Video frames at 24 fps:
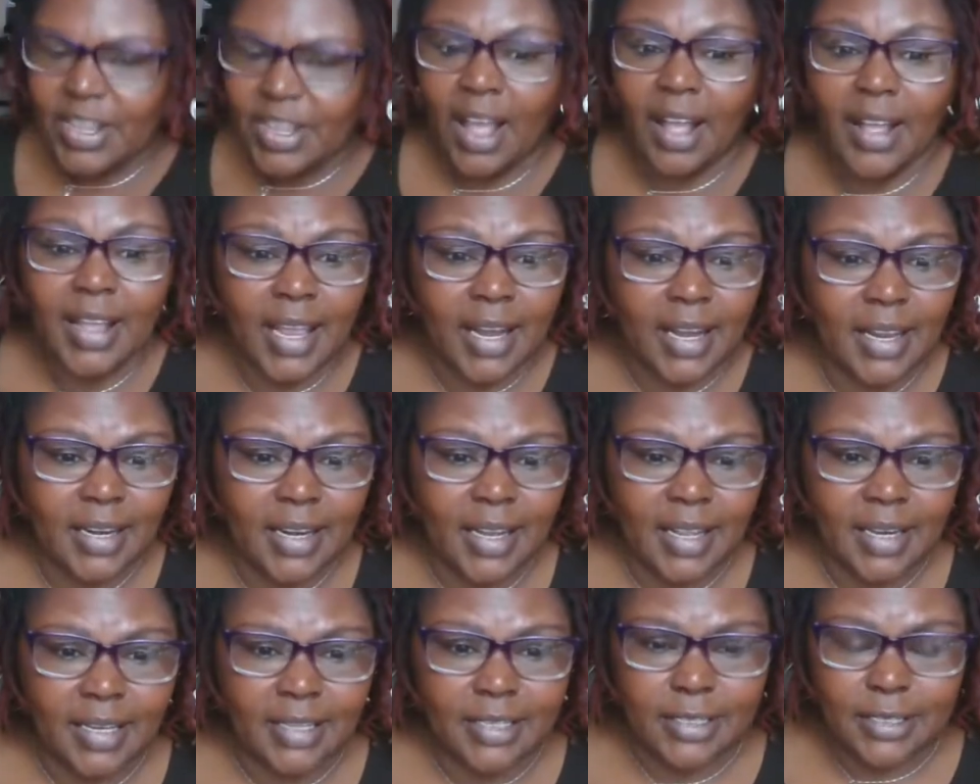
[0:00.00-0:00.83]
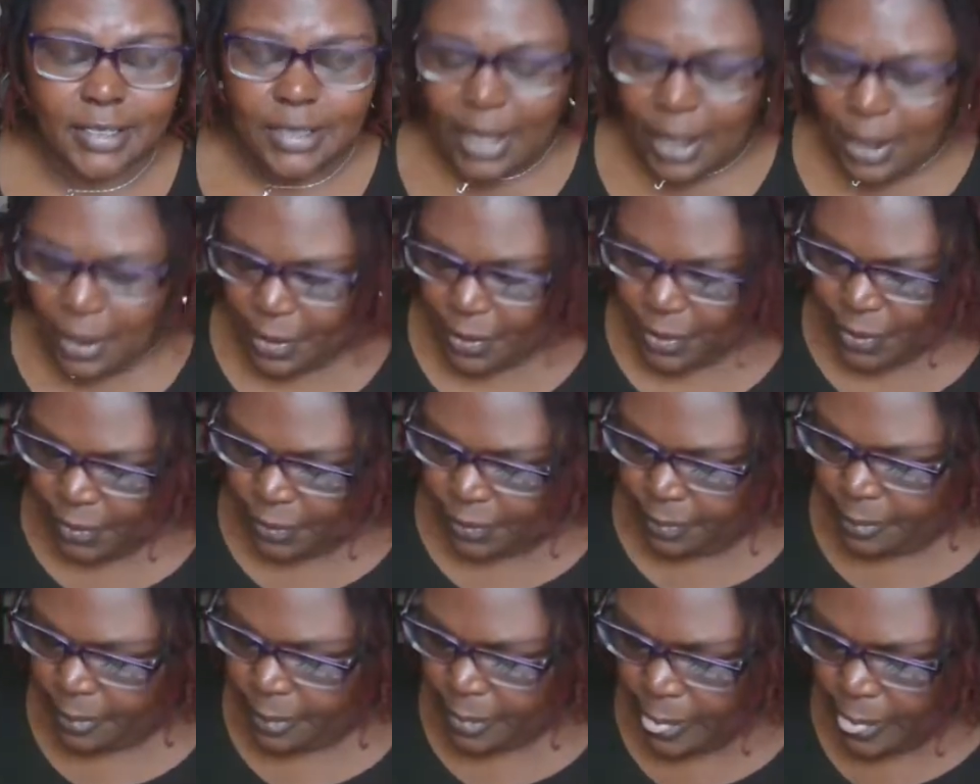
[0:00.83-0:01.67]
y'all gotta let us
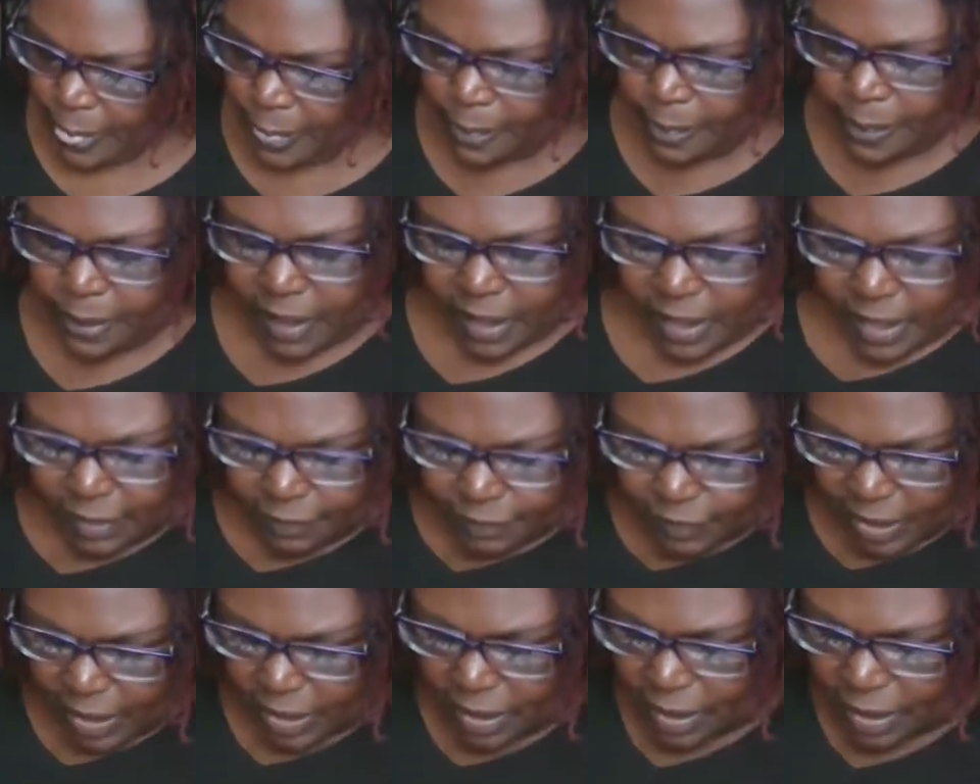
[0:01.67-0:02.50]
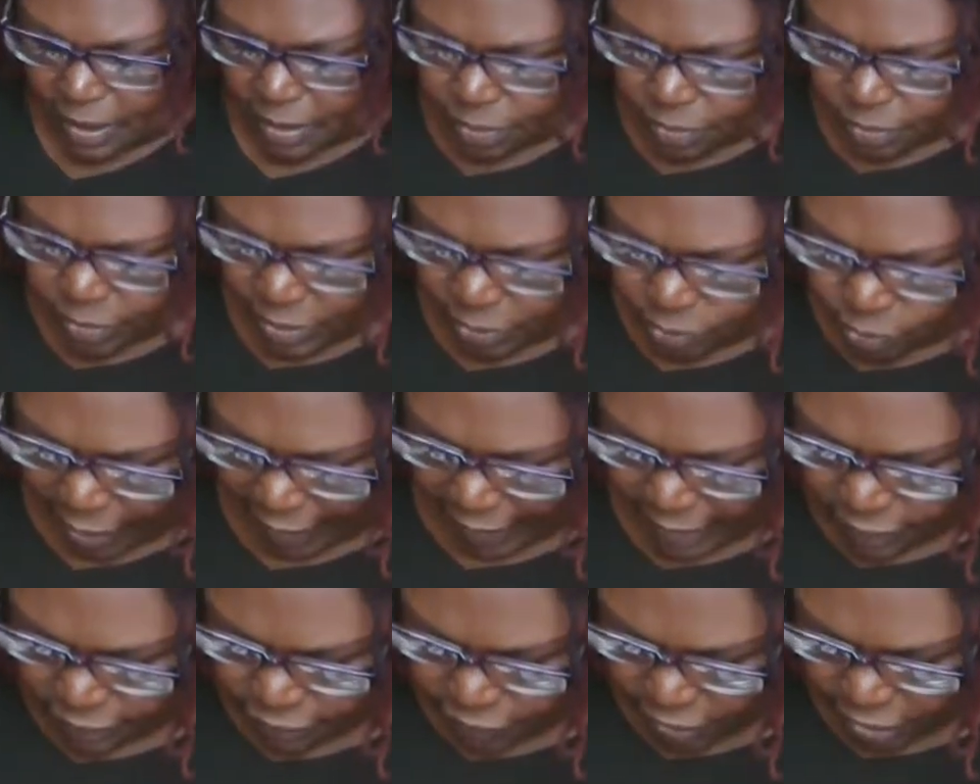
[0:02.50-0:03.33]
know. Kiva, we
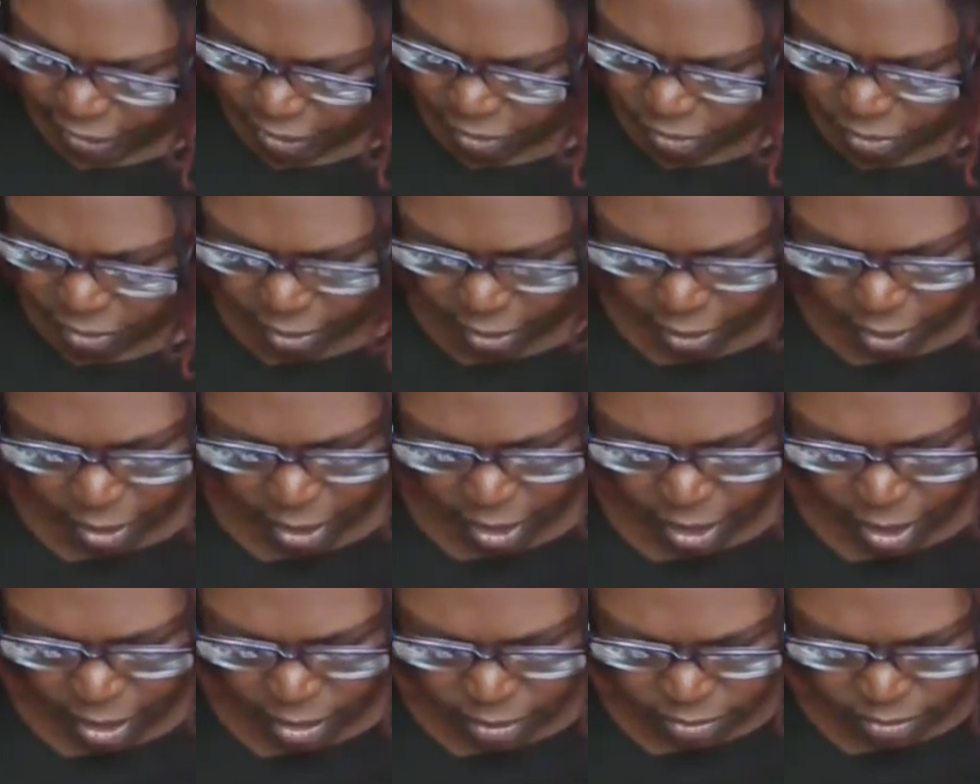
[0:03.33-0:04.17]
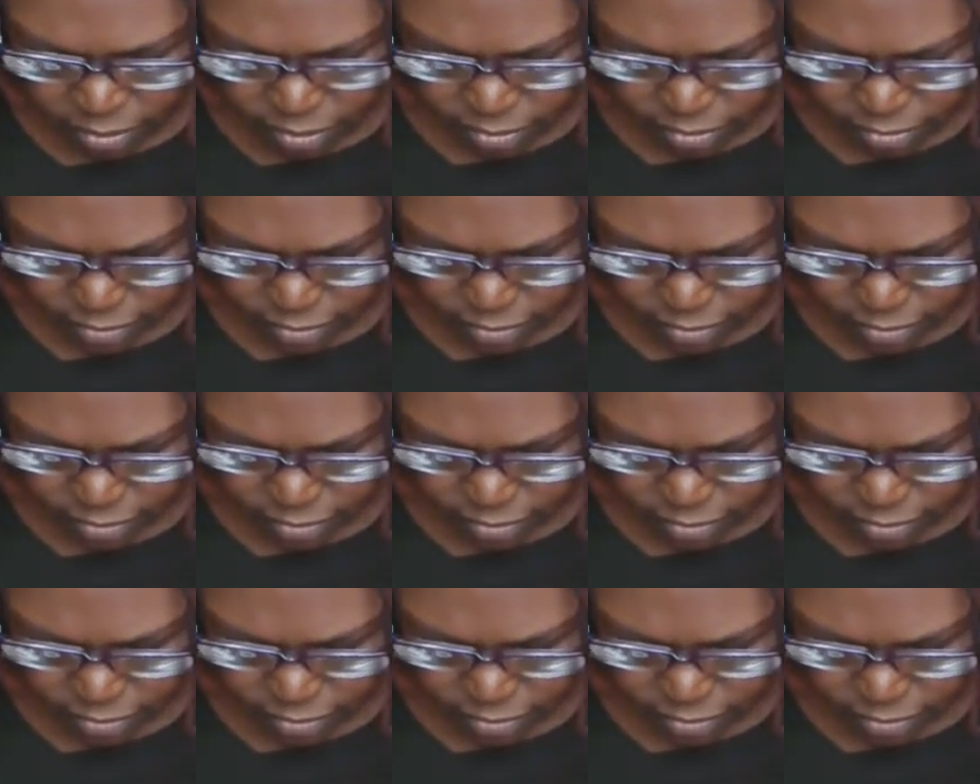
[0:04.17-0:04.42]
waiting for you, girl.